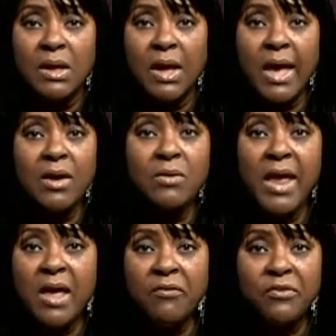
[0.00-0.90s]
I don't
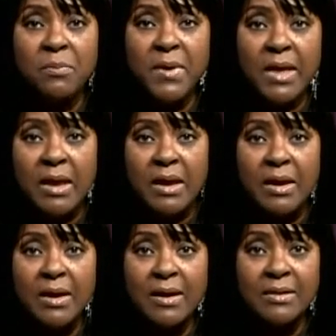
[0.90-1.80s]
have to be.
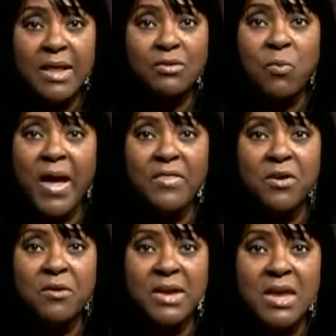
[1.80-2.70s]
That's why
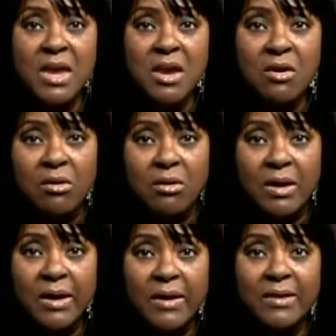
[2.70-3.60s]
they're here.
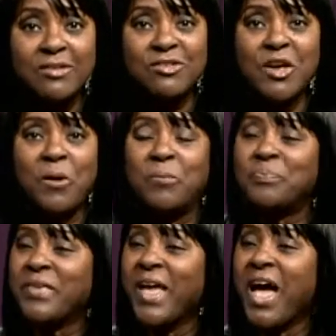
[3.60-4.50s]
So,
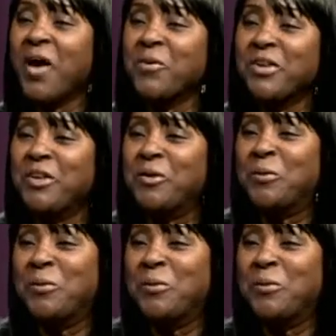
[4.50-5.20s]
how are you?